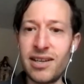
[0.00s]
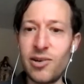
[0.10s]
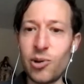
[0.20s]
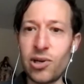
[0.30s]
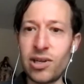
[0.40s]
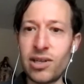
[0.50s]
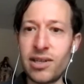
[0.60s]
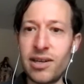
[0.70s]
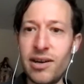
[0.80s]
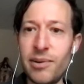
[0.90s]
or
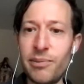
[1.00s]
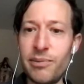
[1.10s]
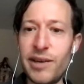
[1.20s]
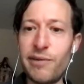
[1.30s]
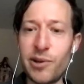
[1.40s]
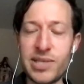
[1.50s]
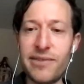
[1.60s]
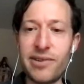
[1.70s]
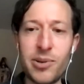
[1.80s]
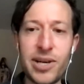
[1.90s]
if folks
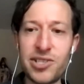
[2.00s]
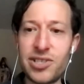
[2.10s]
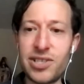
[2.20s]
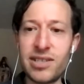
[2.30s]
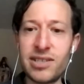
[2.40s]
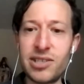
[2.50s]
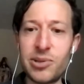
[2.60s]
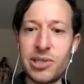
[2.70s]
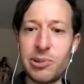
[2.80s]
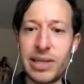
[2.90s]
have a question,
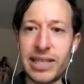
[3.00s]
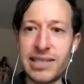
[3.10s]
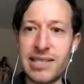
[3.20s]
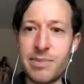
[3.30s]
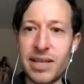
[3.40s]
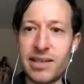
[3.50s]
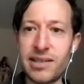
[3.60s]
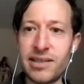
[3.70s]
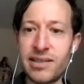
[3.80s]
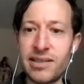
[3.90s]
and you would like to speak,
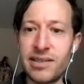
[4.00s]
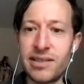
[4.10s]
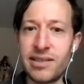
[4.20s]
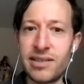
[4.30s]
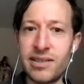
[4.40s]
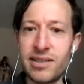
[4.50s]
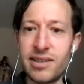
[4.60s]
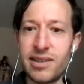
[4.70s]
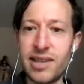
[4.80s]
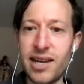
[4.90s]

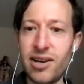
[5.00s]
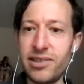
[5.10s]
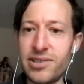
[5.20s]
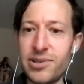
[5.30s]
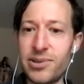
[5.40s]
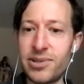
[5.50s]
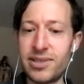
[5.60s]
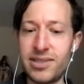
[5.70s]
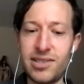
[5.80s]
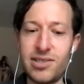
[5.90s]
that also,
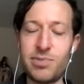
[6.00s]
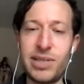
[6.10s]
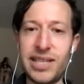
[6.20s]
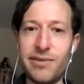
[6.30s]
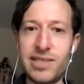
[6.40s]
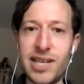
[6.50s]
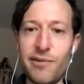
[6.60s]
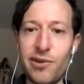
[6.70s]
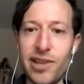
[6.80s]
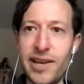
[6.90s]
there's plenty of time
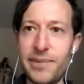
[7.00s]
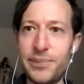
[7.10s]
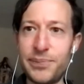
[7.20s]
for that.